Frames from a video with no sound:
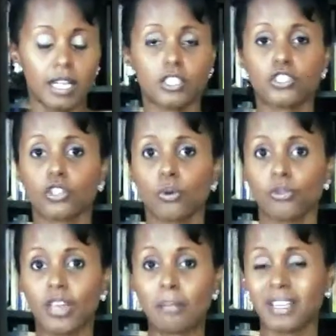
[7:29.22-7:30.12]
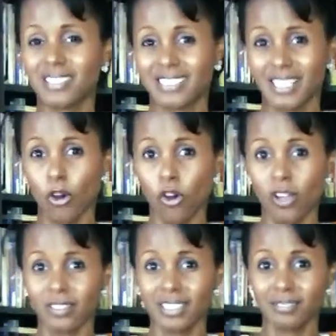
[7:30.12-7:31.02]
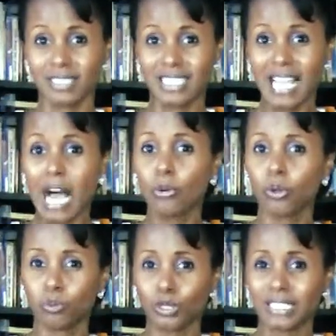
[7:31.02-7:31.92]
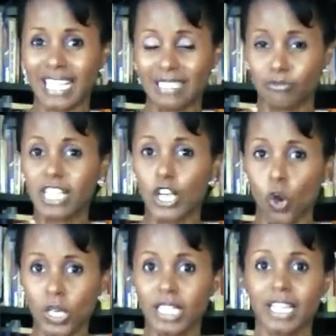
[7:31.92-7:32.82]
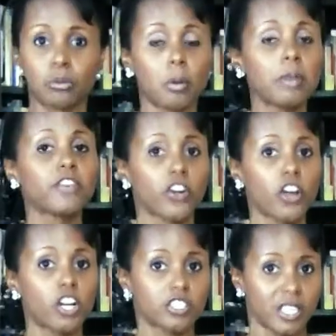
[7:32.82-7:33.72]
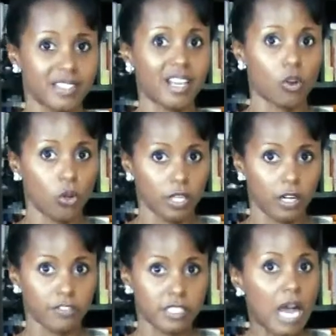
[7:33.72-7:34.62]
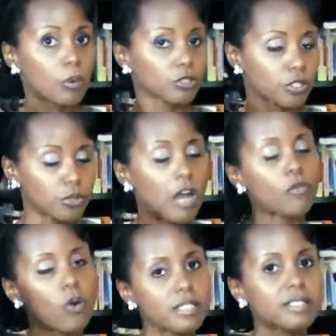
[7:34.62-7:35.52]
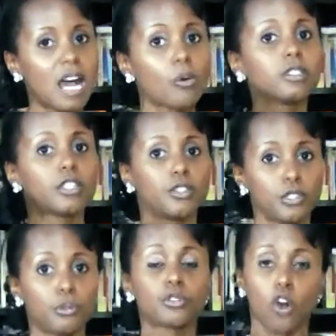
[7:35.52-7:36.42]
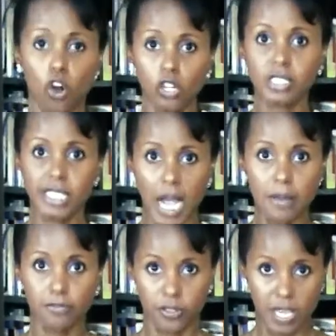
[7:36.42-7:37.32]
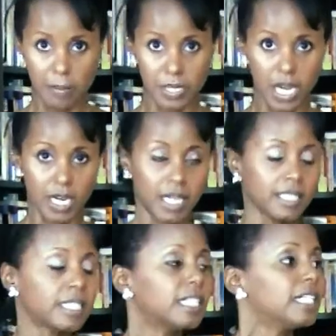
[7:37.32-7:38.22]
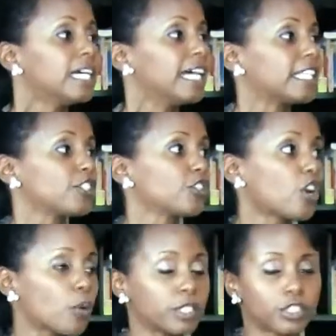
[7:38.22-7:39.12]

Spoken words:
so that, because the oil, the towel will get really oily and it will be very hard to get that oil out of the towel. So you have one towel that you use all the time for the Abhyanga. And then you go